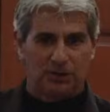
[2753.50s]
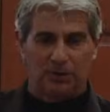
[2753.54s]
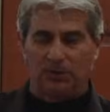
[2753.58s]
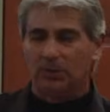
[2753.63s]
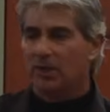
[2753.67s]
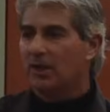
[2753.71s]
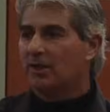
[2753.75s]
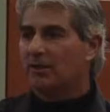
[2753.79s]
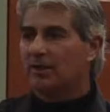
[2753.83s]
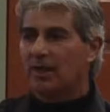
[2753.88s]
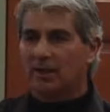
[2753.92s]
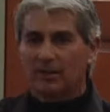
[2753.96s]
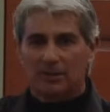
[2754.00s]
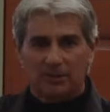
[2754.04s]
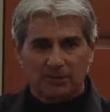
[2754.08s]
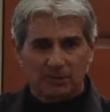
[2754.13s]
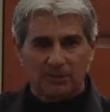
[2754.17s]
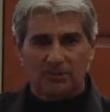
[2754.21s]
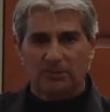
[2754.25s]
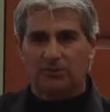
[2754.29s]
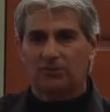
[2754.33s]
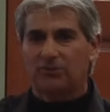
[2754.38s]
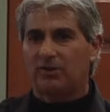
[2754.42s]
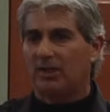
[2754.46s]
you, telling
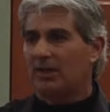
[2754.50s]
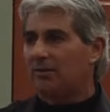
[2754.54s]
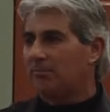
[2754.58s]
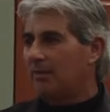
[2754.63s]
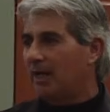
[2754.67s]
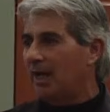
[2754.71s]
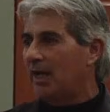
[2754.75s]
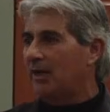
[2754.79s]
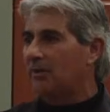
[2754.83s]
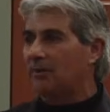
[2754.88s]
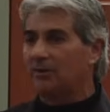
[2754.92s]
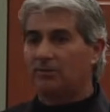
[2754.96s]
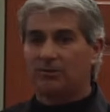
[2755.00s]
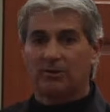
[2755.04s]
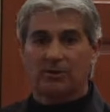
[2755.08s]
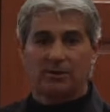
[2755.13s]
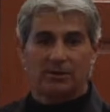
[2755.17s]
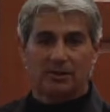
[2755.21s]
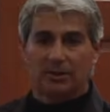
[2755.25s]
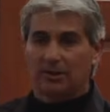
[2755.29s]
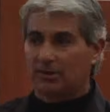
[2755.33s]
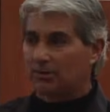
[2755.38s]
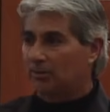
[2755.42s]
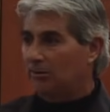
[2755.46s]
you to stay back or he's going
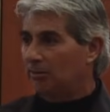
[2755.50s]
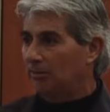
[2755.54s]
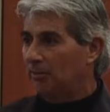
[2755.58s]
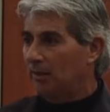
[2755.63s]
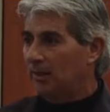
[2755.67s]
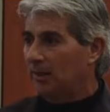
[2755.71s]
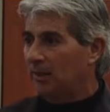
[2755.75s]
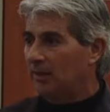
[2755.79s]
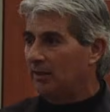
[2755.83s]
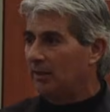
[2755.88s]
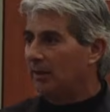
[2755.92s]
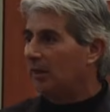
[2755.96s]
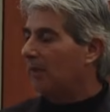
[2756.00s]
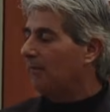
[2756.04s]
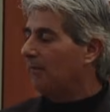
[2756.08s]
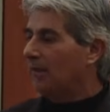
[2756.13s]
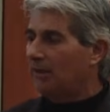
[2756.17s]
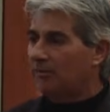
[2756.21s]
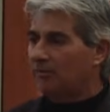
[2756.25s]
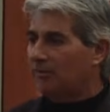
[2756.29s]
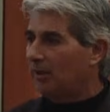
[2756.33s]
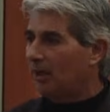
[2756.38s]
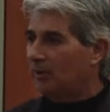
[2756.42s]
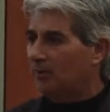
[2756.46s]
to kick your butt.
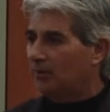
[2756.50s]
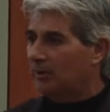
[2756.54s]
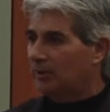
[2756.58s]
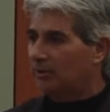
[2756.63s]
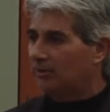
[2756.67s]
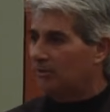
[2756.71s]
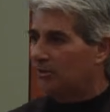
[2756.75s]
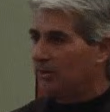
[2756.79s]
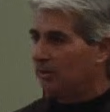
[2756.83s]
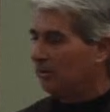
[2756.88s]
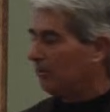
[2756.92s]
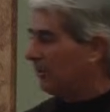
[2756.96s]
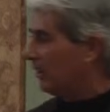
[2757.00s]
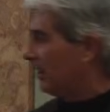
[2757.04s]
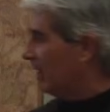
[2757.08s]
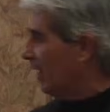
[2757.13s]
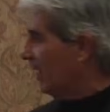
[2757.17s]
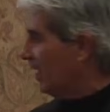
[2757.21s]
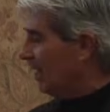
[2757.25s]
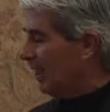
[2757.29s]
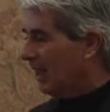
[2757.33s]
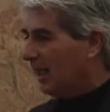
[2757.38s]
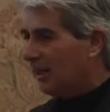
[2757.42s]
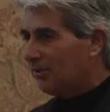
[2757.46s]
That's not what he's doing.
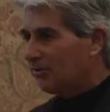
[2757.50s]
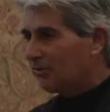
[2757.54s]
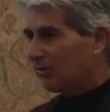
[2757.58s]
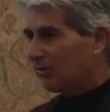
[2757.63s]
And